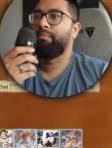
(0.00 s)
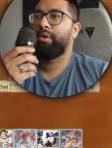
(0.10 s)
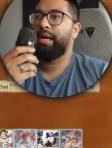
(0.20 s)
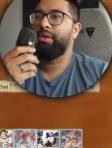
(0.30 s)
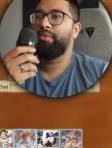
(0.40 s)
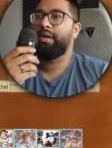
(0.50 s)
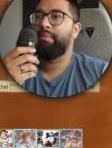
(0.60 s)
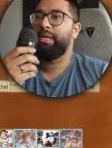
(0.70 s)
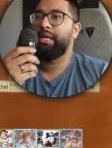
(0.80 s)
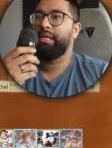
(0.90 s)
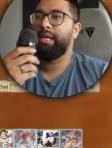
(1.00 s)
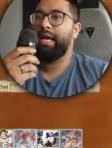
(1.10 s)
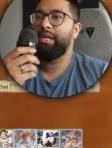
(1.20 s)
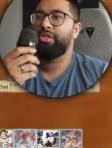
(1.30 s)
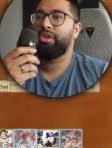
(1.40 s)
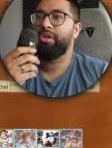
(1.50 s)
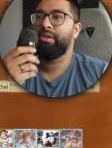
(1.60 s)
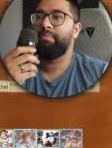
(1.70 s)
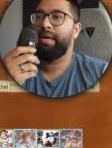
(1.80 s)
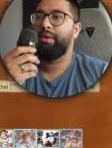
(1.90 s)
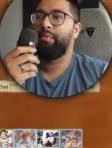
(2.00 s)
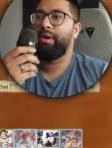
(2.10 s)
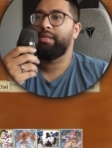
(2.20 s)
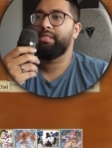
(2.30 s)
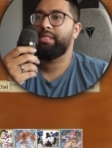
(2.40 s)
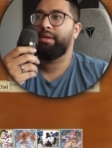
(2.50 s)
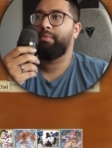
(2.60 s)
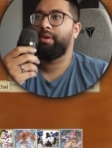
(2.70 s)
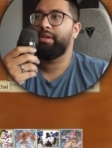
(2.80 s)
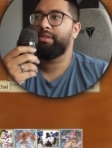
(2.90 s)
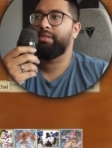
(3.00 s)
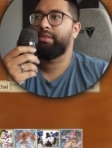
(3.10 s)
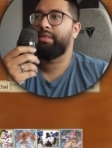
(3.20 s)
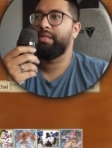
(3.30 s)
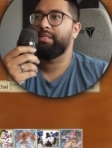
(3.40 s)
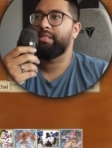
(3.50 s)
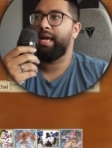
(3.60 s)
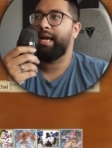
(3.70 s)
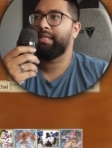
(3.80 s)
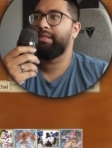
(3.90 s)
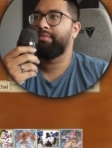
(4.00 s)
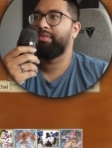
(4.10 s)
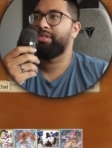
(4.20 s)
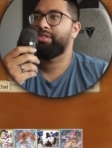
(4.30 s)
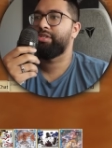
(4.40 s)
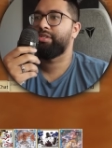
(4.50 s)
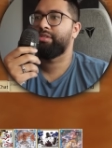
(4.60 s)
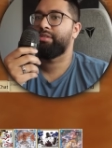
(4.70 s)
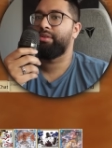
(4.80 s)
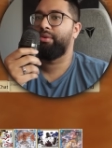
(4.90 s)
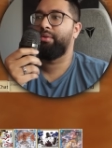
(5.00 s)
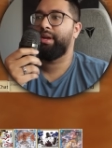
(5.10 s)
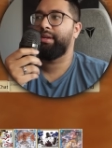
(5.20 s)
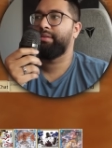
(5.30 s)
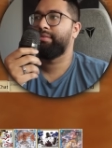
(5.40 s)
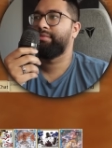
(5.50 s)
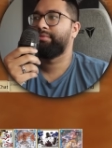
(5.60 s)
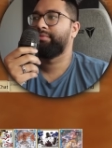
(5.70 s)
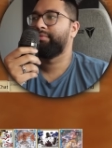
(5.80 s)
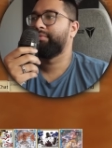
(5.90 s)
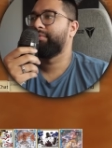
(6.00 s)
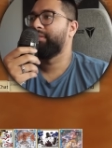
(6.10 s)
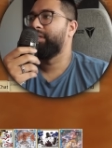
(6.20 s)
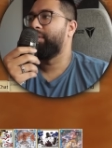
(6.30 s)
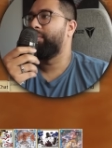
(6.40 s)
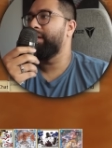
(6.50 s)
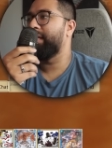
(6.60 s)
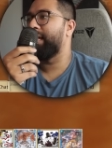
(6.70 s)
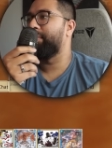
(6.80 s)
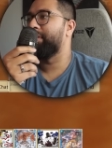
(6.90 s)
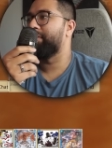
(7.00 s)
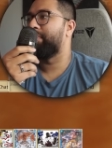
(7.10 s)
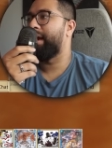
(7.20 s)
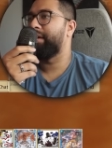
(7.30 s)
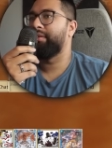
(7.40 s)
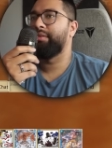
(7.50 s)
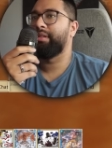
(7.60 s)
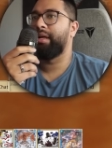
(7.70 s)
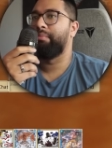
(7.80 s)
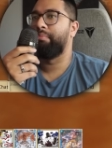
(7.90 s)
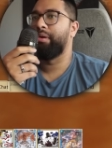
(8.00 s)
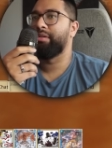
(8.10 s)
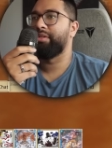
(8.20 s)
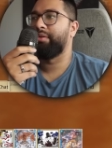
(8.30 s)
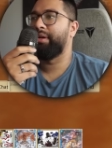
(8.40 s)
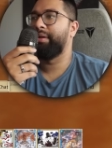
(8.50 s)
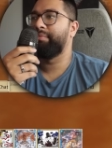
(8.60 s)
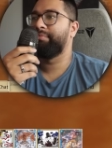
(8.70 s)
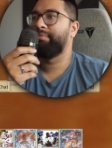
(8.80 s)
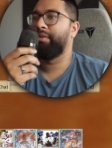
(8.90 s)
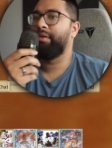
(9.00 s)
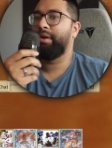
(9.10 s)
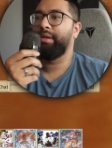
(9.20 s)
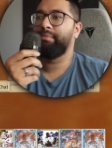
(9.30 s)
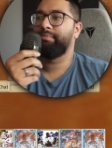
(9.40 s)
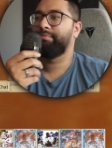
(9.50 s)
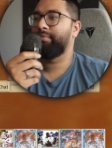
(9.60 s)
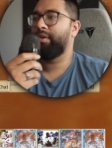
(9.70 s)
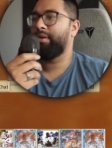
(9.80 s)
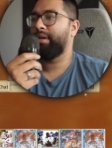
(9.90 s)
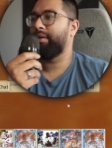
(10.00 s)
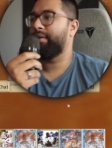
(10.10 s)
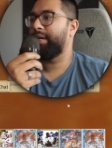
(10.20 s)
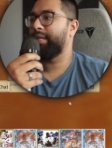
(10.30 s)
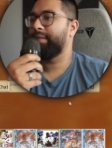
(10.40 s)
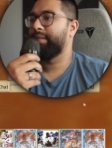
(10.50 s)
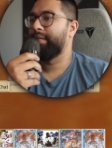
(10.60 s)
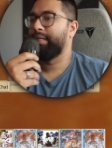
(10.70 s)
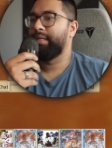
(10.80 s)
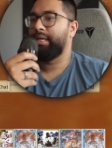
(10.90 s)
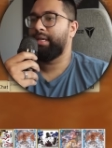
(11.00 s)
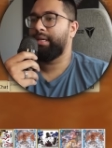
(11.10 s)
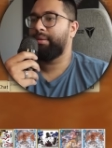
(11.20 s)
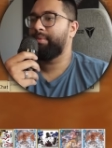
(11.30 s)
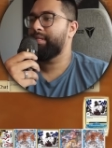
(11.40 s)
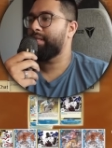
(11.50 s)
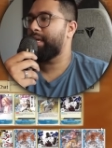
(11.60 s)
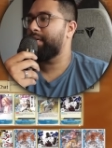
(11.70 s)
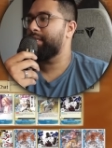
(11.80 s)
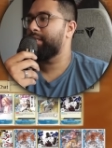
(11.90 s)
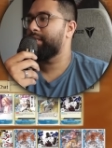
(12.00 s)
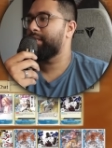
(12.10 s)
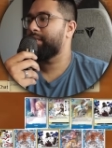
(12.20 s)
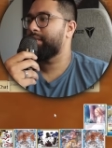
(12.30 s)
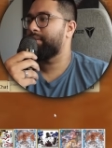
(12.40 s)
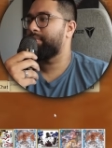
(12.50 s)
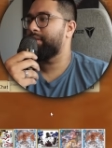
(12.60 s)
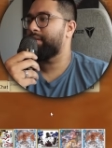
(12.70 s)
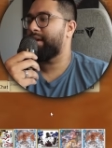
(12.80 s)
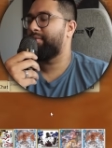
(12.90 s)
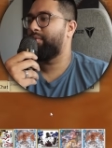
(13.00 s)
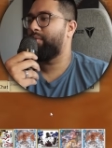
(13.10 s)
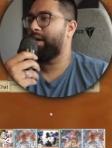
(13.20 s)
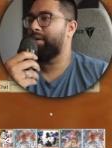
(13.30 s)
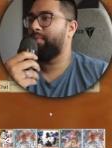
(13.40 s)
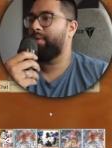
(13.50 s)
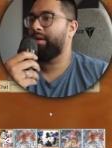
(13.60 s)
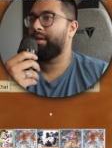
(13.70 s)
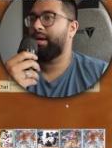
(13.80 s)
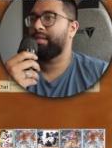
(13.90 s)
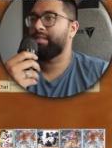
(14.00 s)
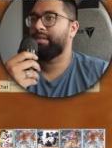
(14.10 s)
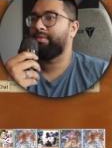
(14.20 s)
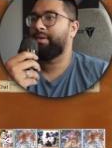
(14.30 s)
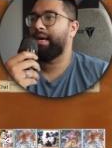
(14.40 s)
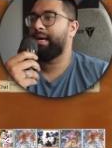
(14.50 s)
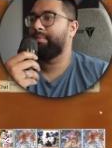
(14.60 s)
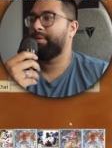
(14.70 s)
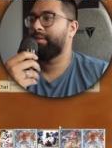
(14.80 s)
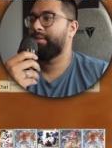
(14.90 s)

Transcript: brand new coming in. End of turn, you can pay one, set one of your things is active, which, okay. What do they get with this brand new? They got a Borso, eh? All right, all right, all right. Um, in this case, we just have one, one cost to grab.